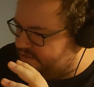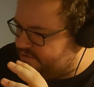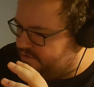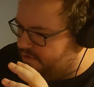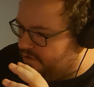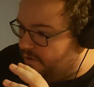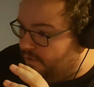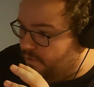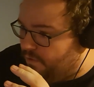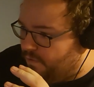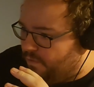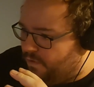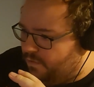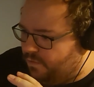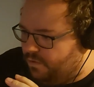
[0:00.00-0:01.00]
to add to.
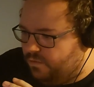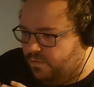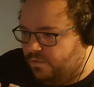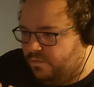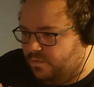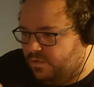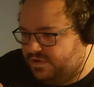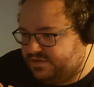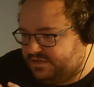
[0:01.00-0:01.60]
Oh,